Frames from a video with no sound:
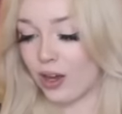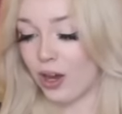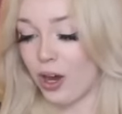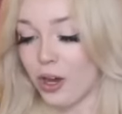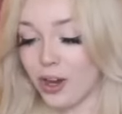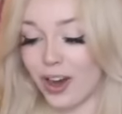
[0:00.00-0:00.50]

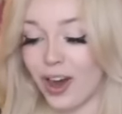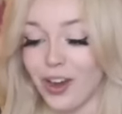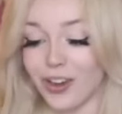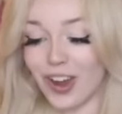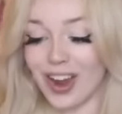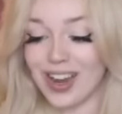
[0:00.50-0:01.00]

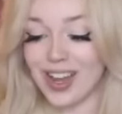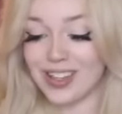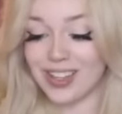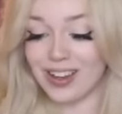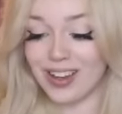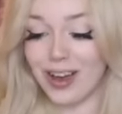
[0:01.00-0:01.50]
Oh,
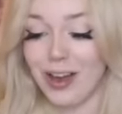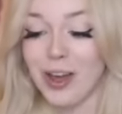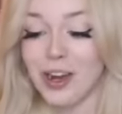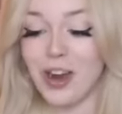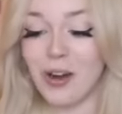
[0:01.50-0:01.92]
Granny's dead!